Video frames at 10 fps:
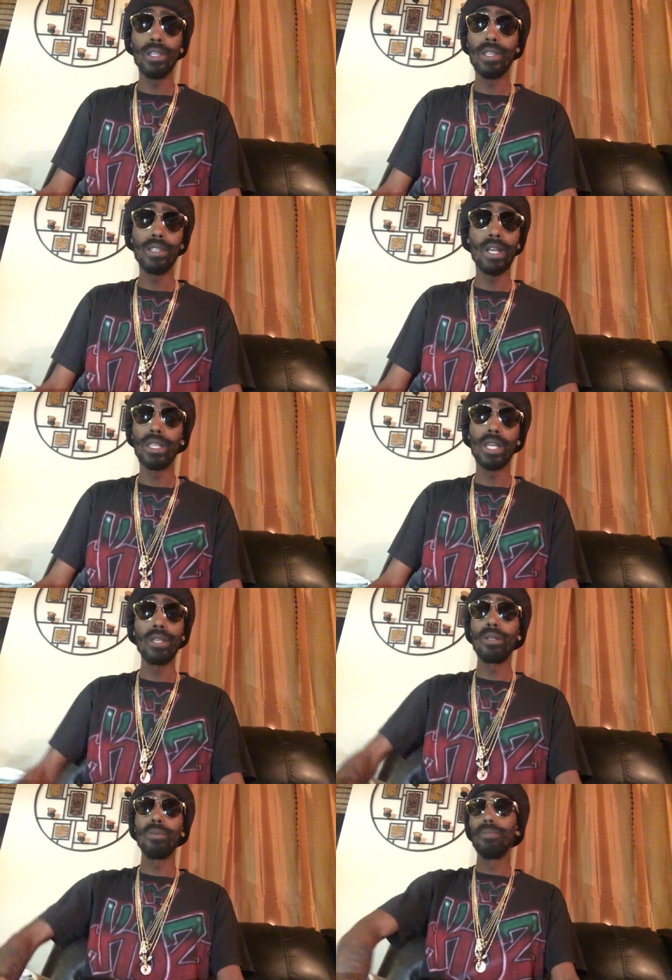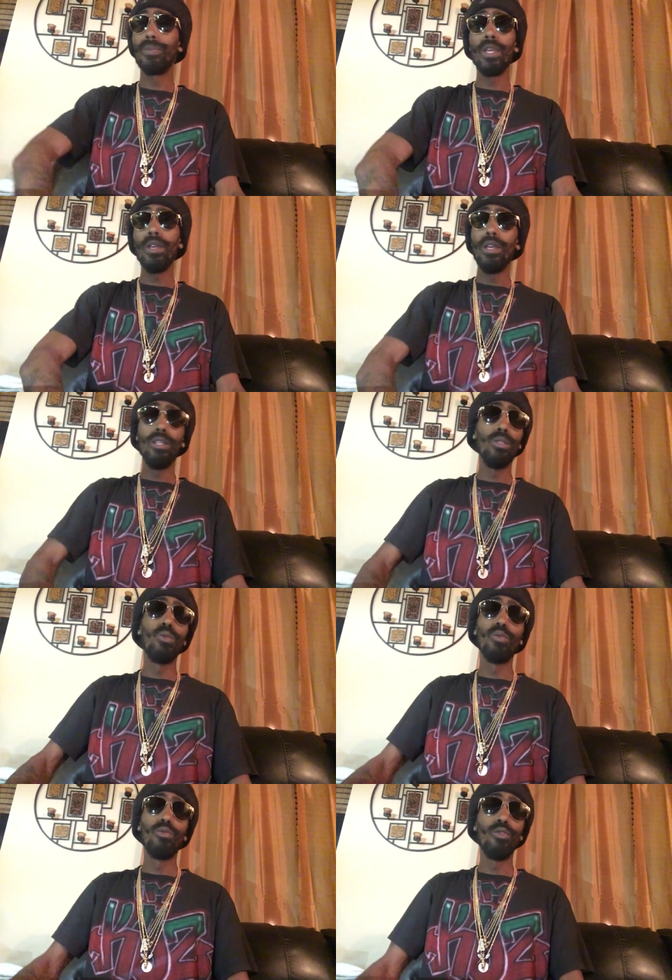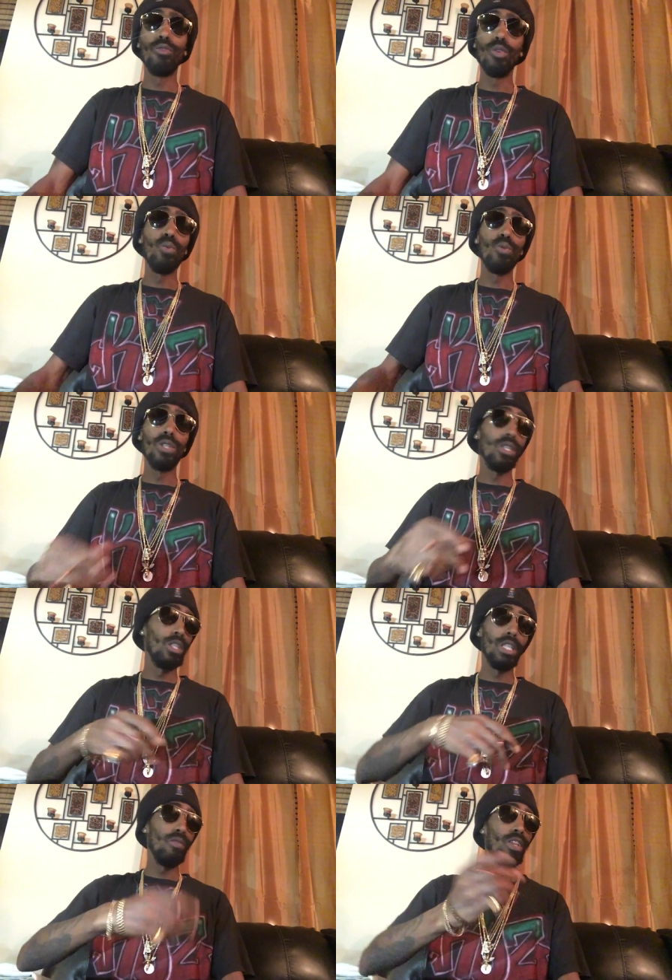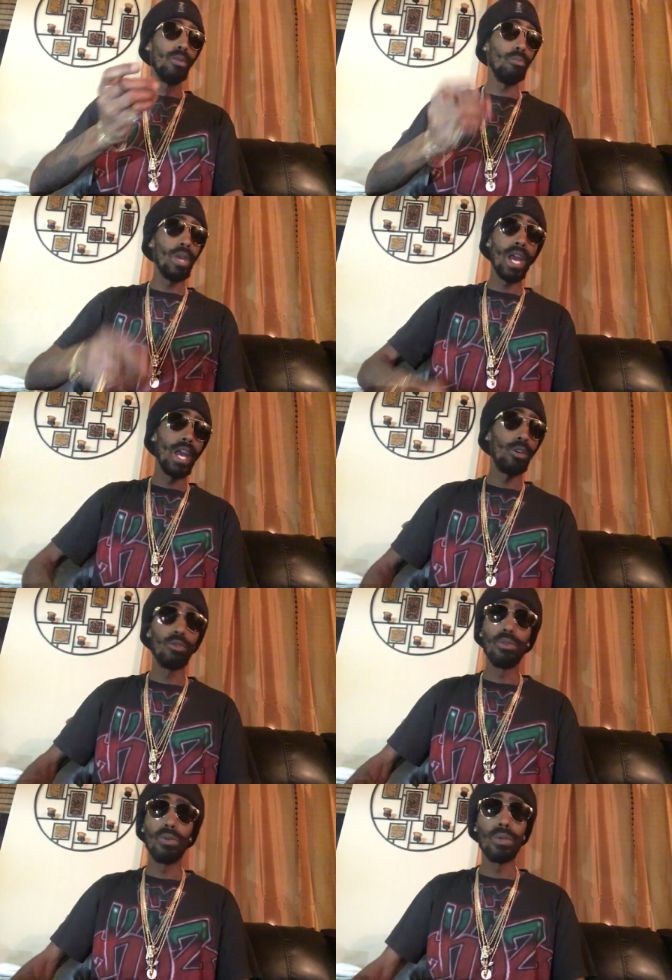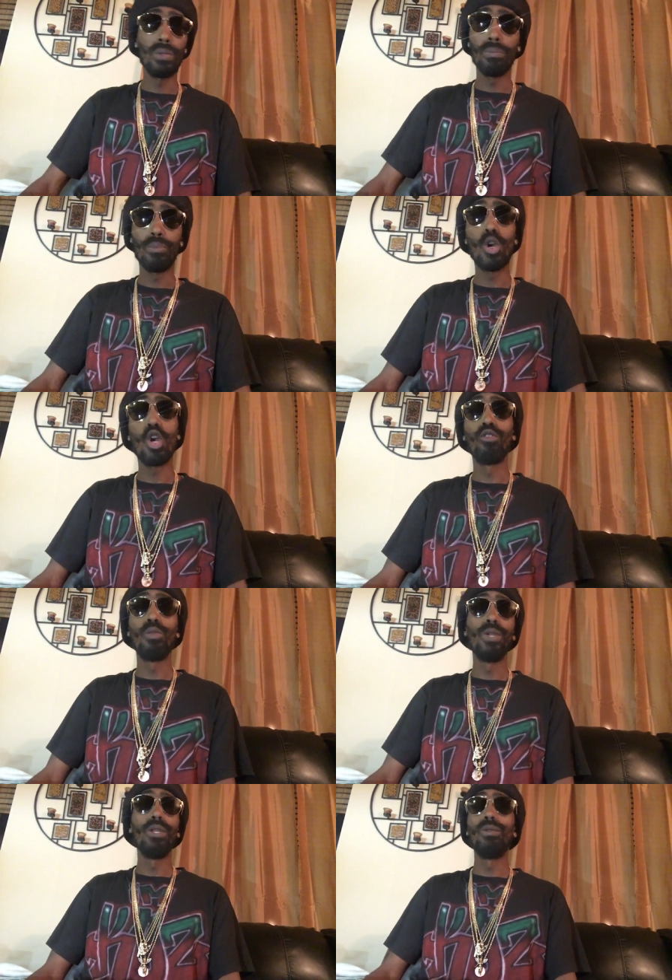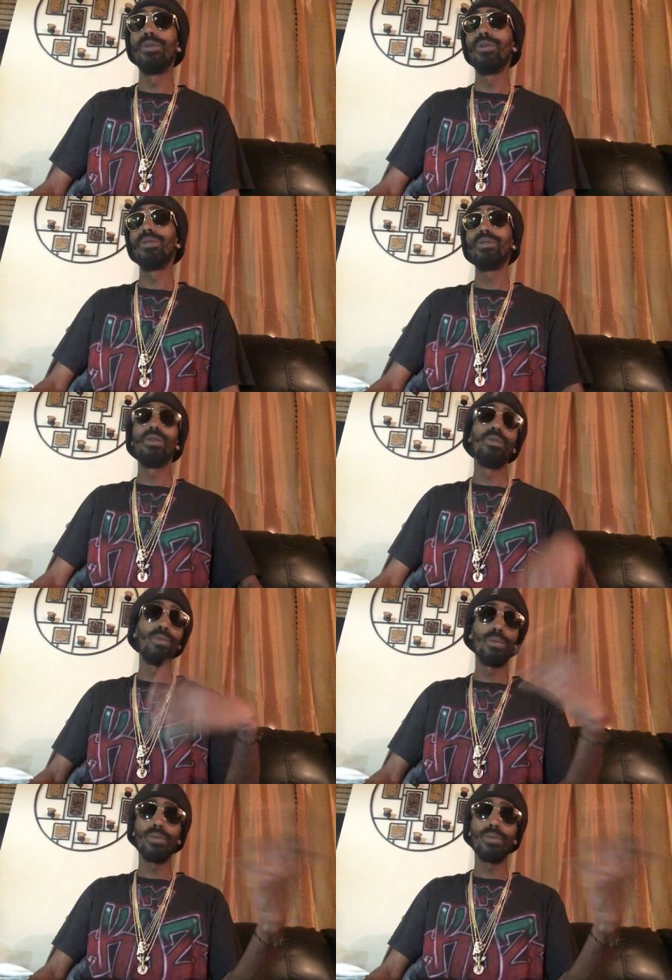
It's not like I'm doing reviews and giving it back or borrowing or, you know,